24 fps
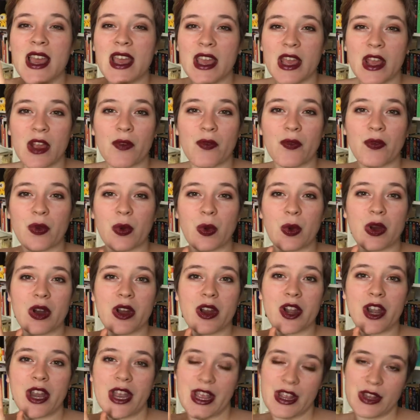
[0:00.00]
if you
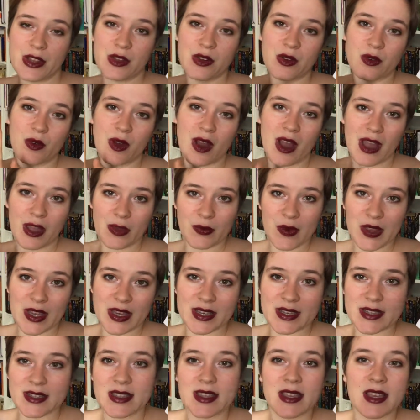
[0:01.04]
are into high
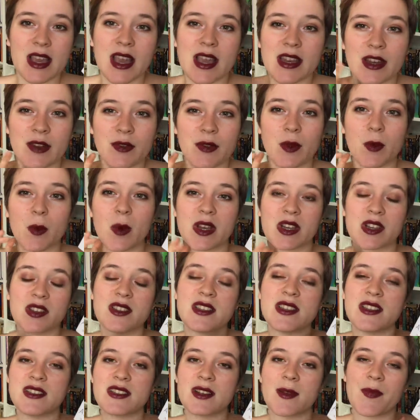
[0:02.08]
fantasy and if you want to
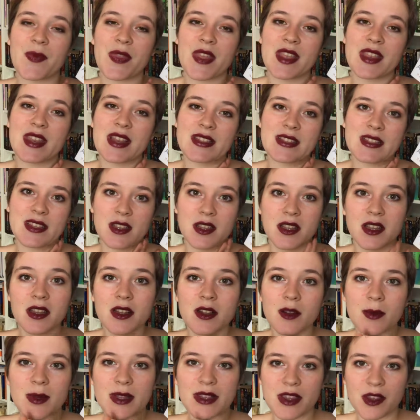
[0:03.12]
see something that's a
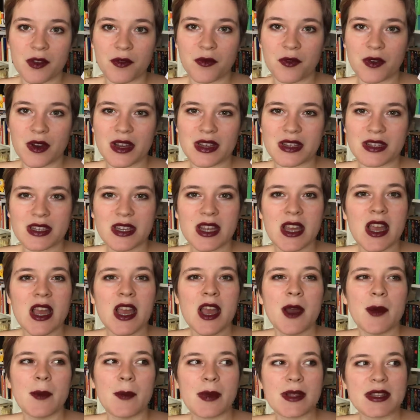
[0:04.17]
little bit different,
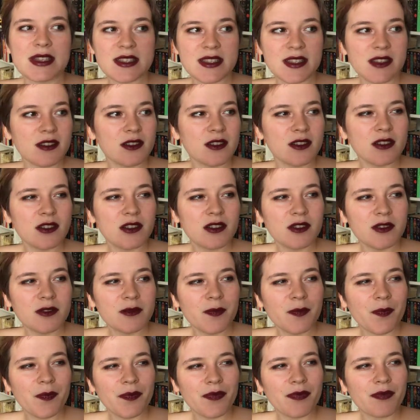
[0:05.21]
but
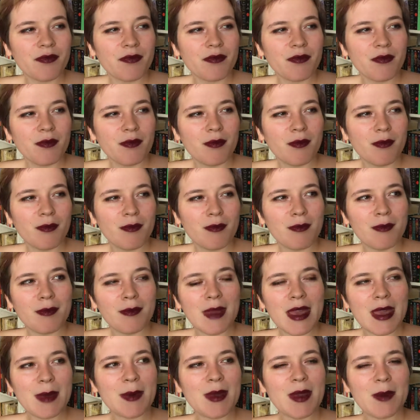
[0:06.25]
still
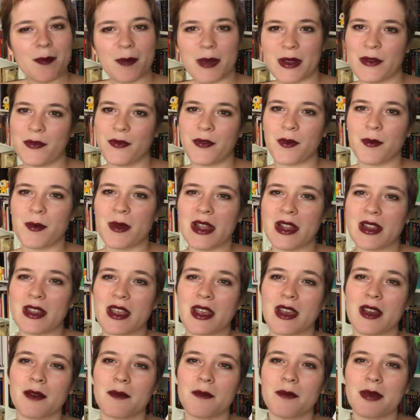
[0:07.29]
maybe a bit
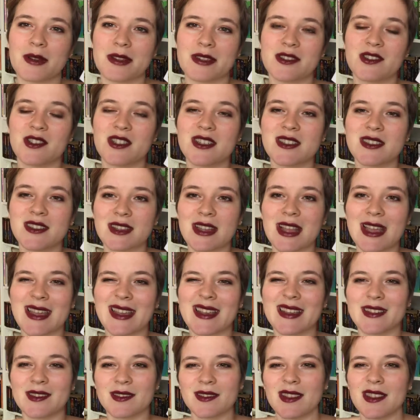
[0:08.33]
familiar, but just
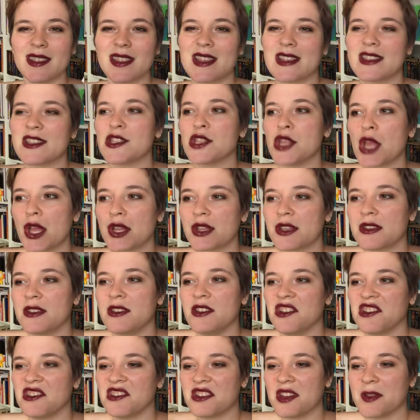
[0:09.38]
like that's not
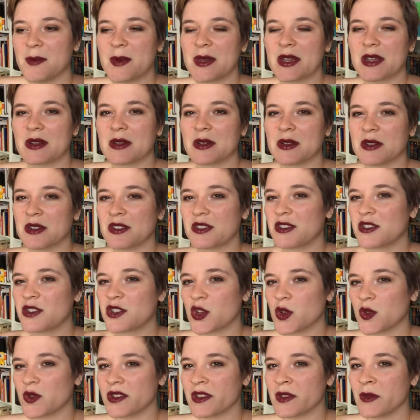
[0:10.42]
your typical
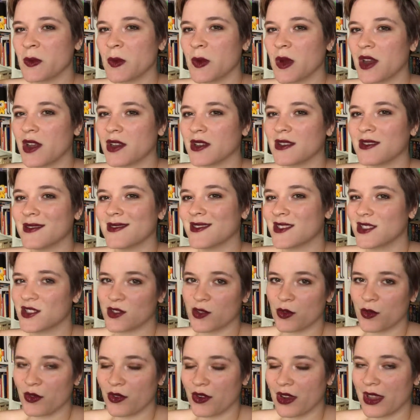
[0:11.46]
chosen one
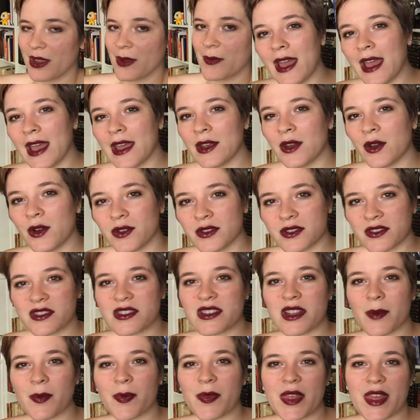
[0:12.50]
story. And also
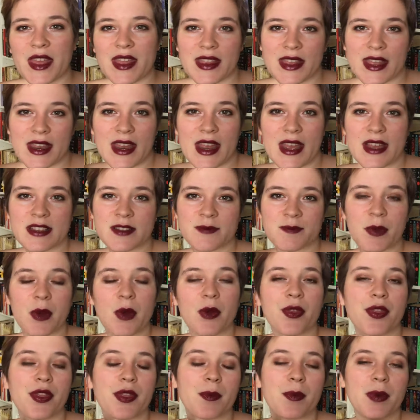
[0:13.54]
something that has
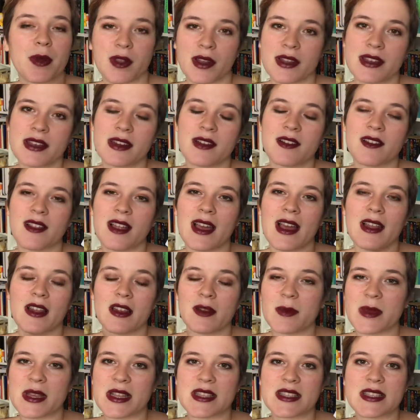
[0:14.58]
both the political
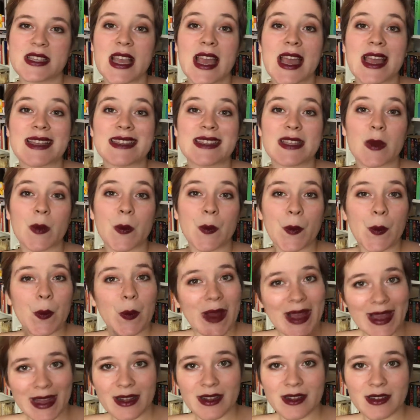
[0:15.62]
elements as
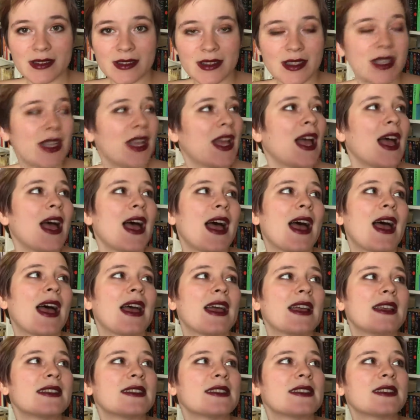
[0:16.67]
well
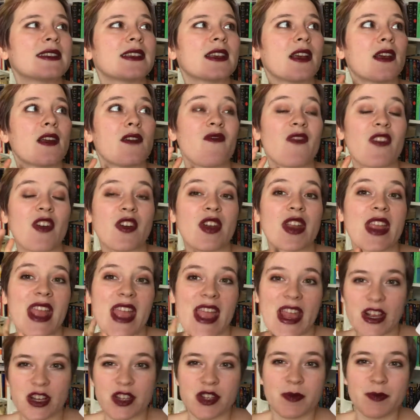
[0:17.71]
as very
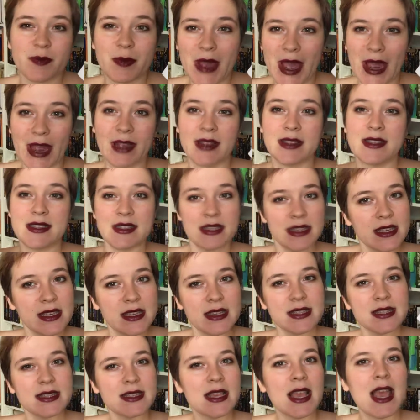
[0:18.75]
action-packed
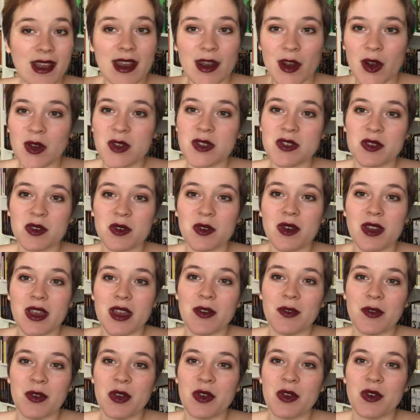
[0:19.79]
scenes. And also
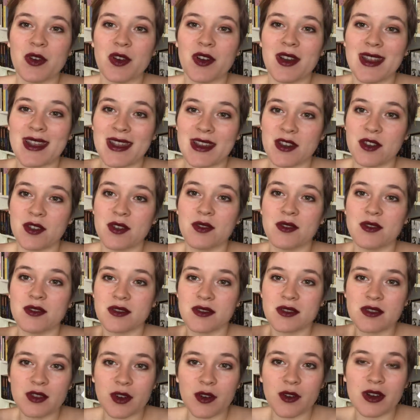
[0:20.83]
if you're into
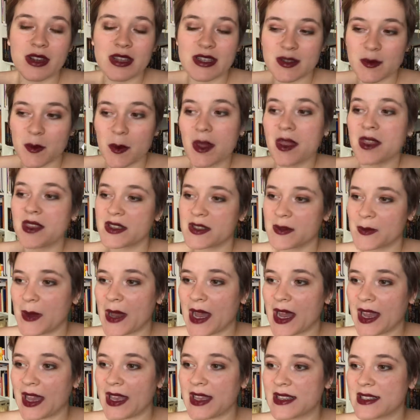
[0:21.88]
stories with
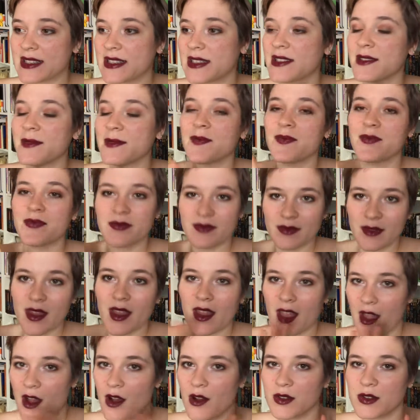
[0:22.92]
spies,
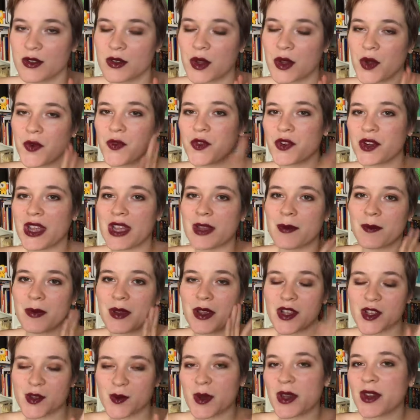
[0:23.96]
also for that,
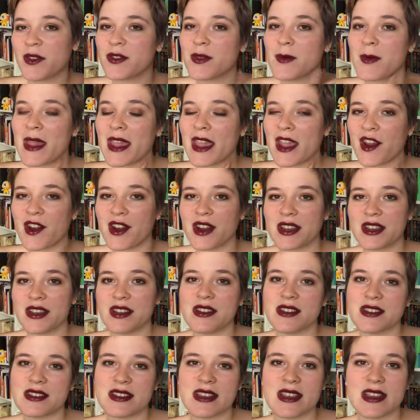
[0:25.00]
because one of the main
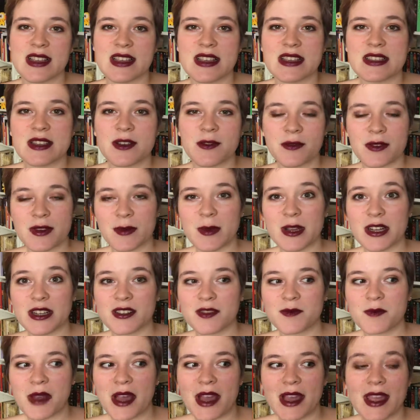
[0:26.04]
characters is a female
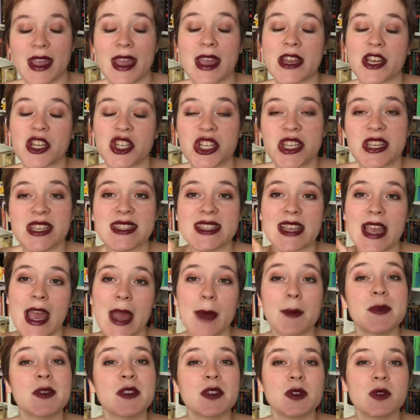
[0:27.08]
spy and she's
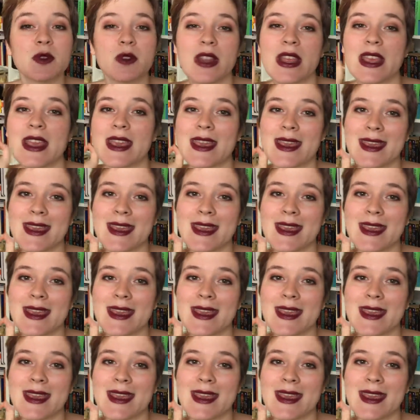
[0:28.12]
absolutely